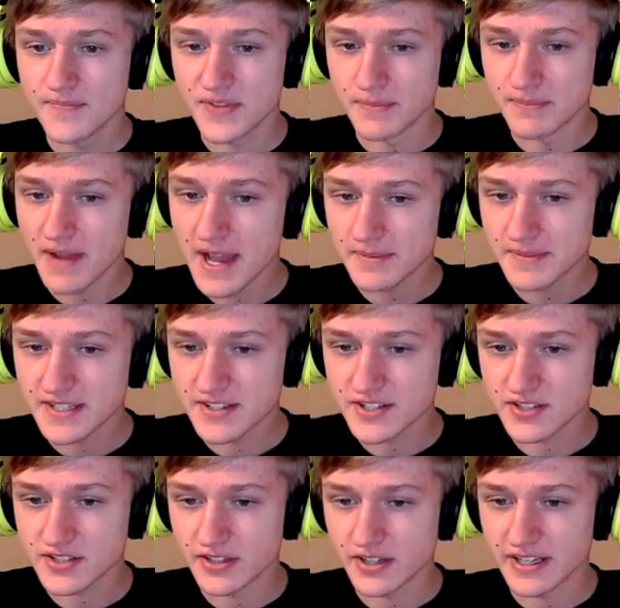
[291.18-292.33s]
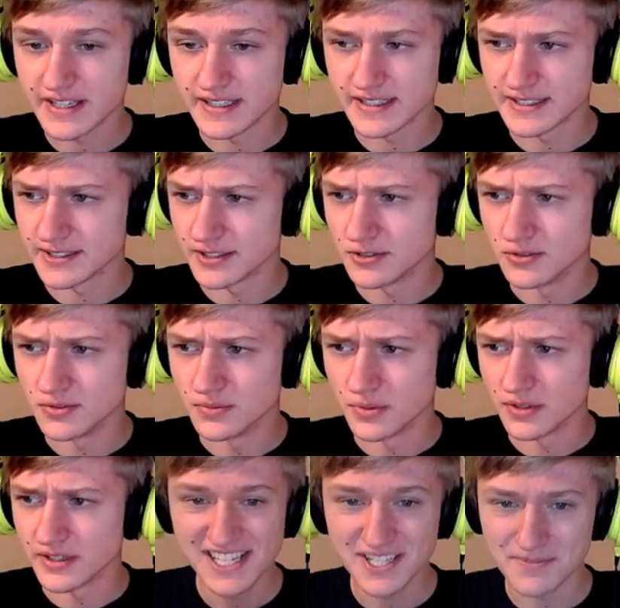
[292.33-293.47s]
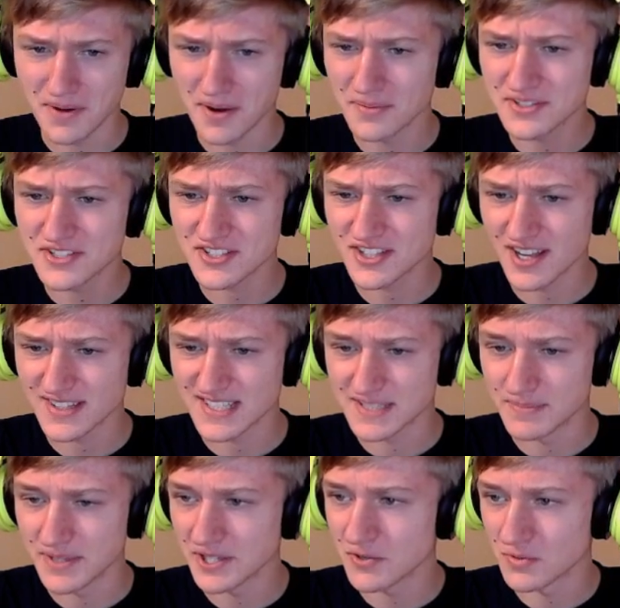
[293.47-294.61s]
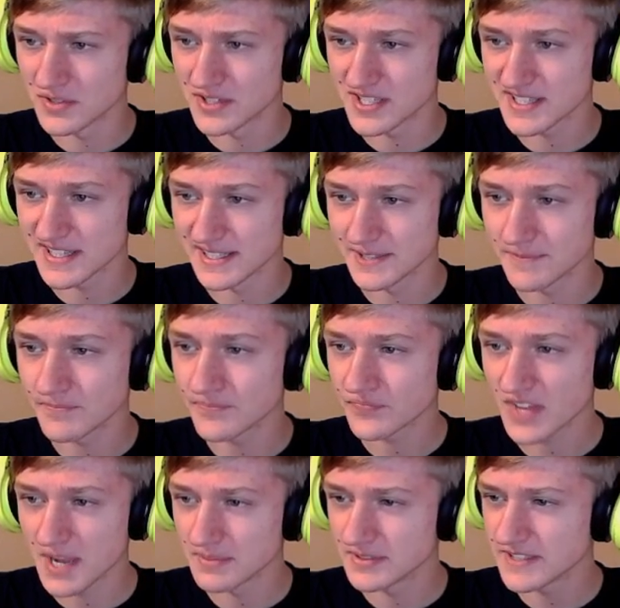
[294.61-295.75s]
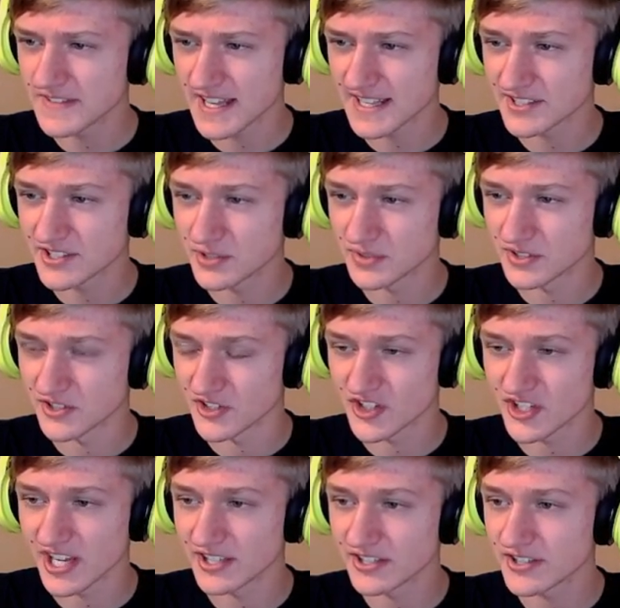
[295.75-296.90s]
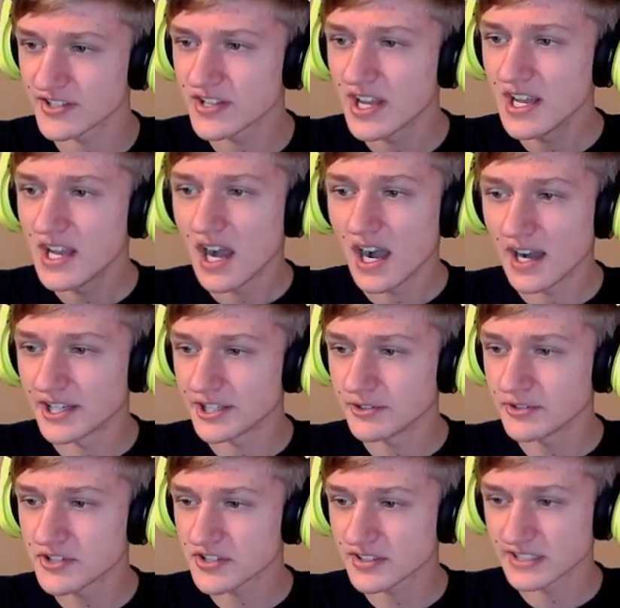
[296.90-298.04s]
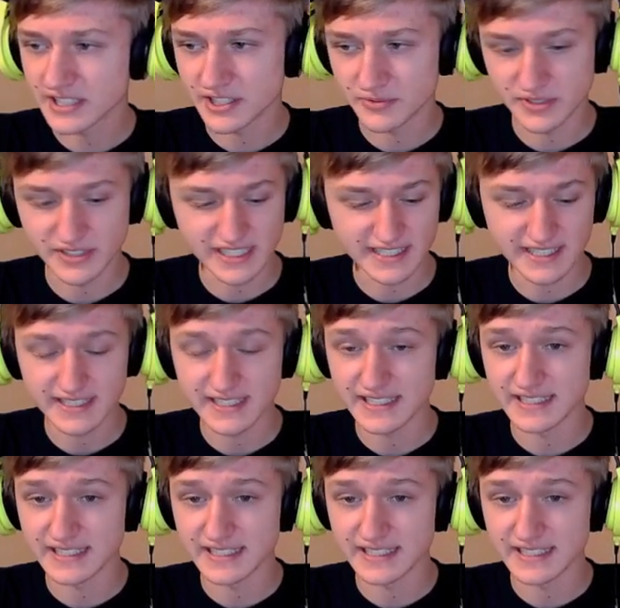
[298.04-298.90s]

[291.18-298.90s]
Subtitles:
The map is, oh boy. You probably just got this big orange thing. I believe that has to do with their shaders. You can just click on really anything